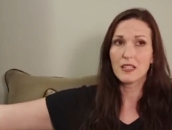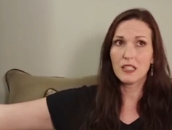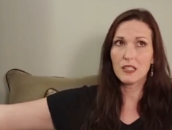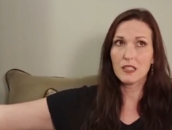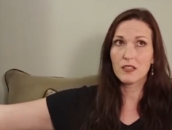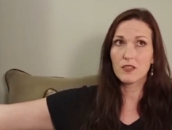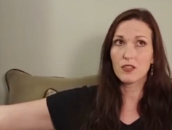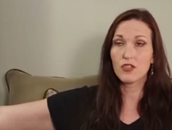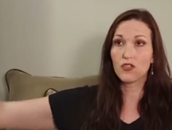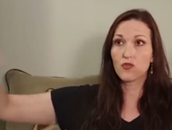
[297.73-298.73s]
to,
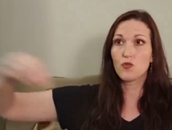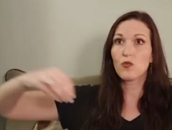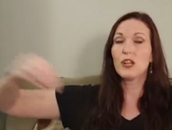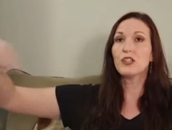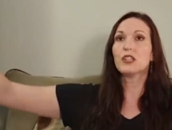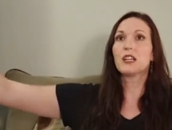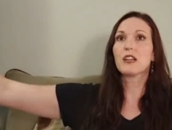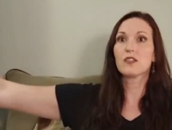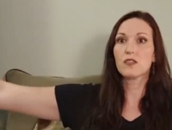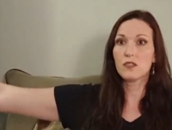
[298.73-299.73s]
to stretching
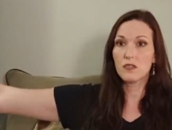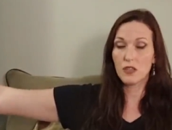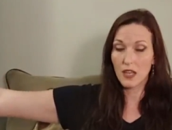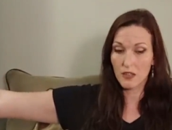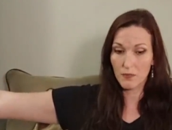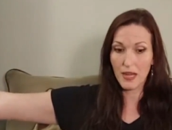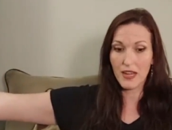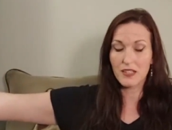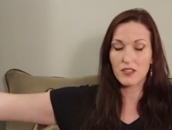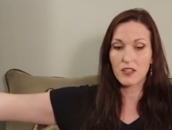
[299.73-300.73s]
out your tent
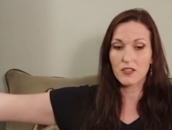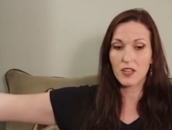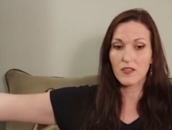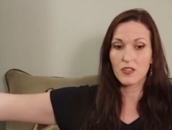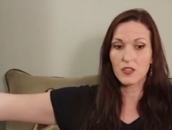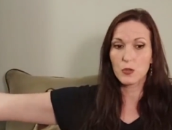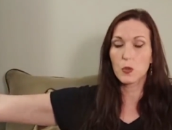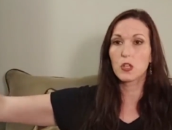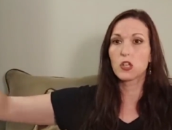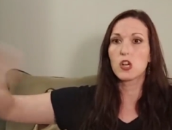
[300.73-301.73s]
pegs and saying, this is
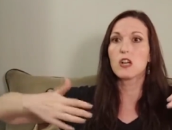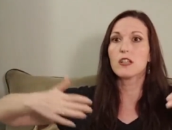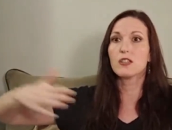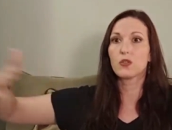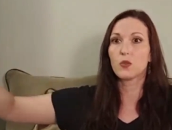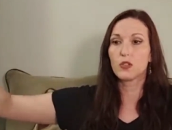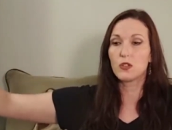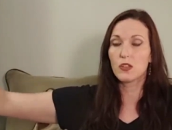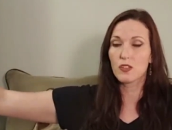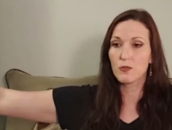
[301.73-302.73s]
where God is going
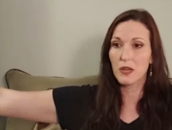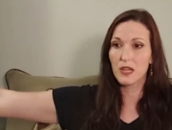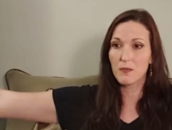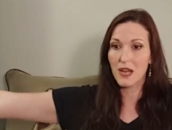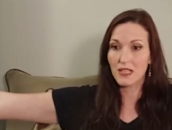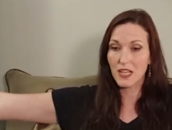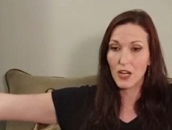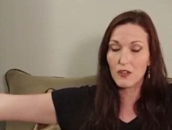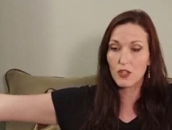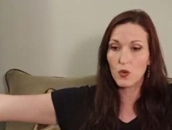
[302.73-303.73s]
to expand my
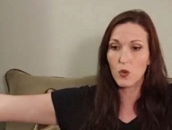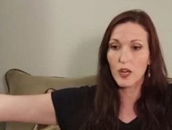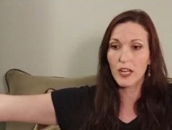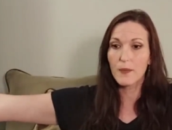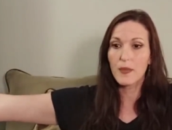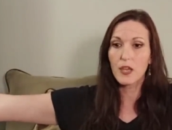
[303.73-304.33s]
territory.